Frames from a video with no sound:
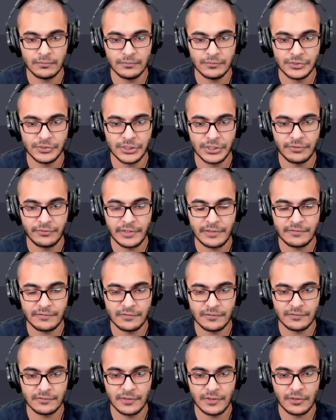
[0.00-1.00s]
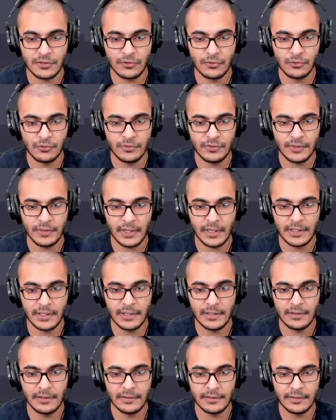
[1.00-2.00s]
Generates the C code, and then
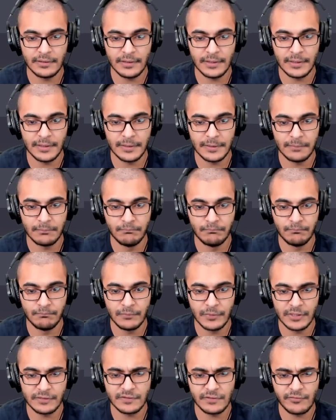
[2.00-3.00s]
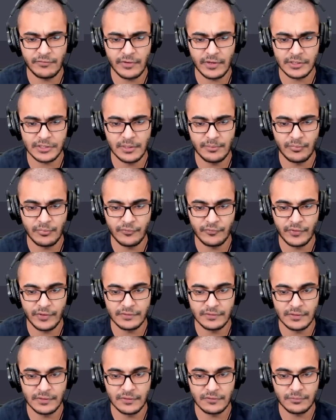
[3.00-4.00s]
it'll let's see if it actually provides
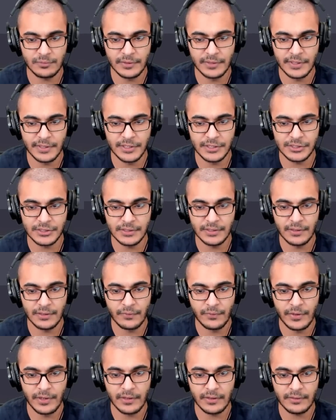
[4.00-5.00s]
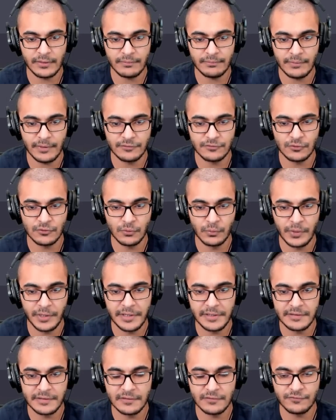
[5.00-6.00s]
an explanation. There we are, as to why
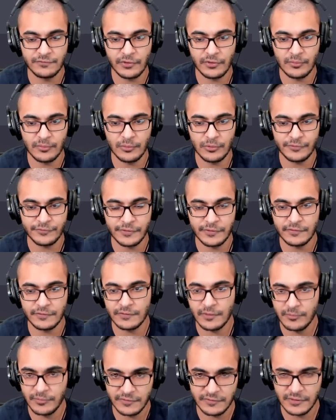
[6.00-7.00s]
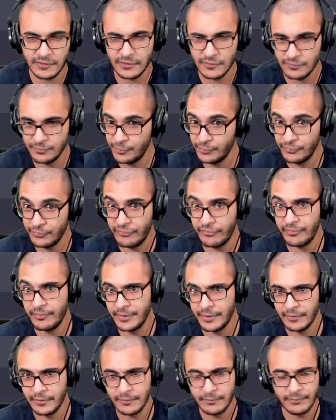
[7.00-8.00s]
it is vulnerable. So this can be seen as both
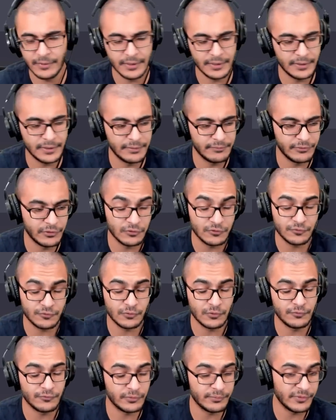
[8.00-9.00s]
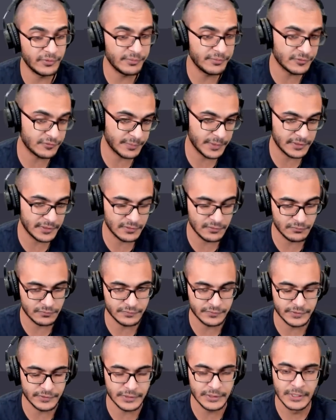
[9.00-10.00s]
useful from the perspective
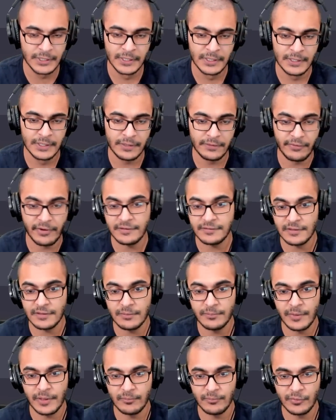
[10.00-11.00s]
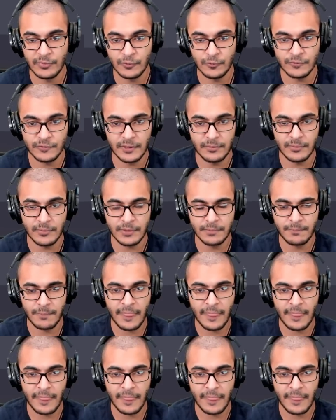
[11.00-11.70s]
of a red teamer and blue teamer.